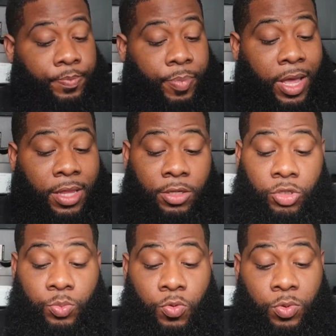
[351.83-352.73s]
pant leather
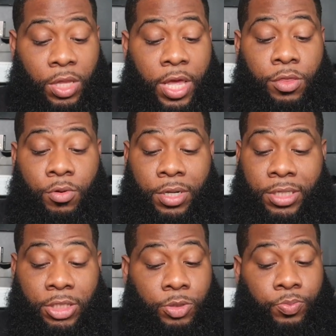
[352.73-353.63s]
smooth. The leather on
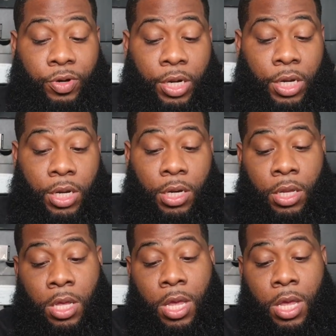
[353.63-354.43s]
this is pretty good.